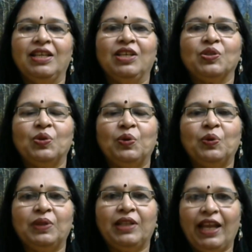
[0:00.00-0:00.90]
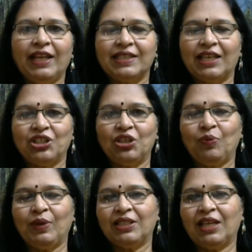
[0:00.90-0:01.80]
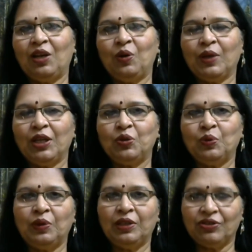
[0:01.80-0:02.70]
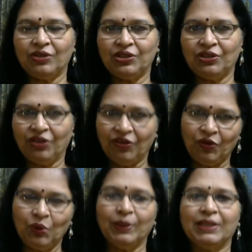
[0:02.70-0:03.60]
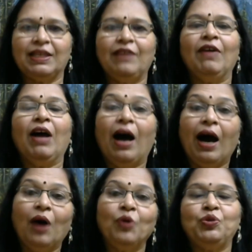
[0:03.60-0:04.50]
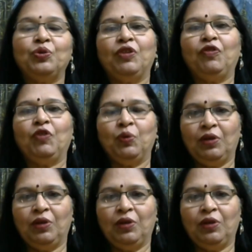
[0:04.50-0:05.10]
So the next session we shall look into literature review itself, how to review